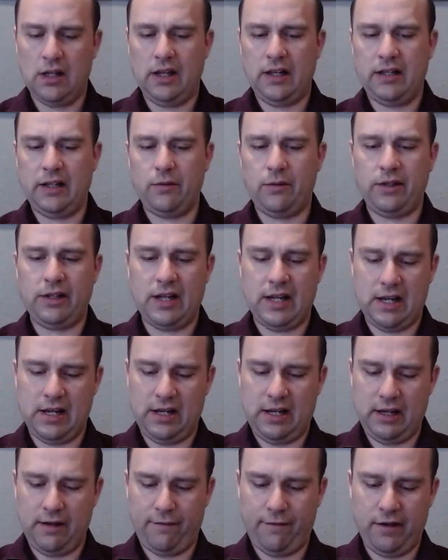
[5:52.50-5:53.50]
And then we
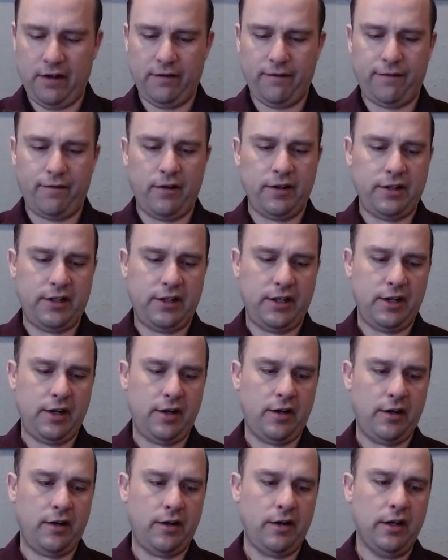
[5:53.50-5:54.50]
got Infinite
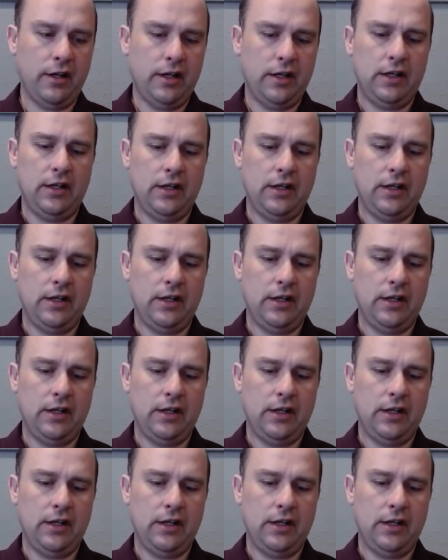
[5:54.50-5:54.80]
Frontier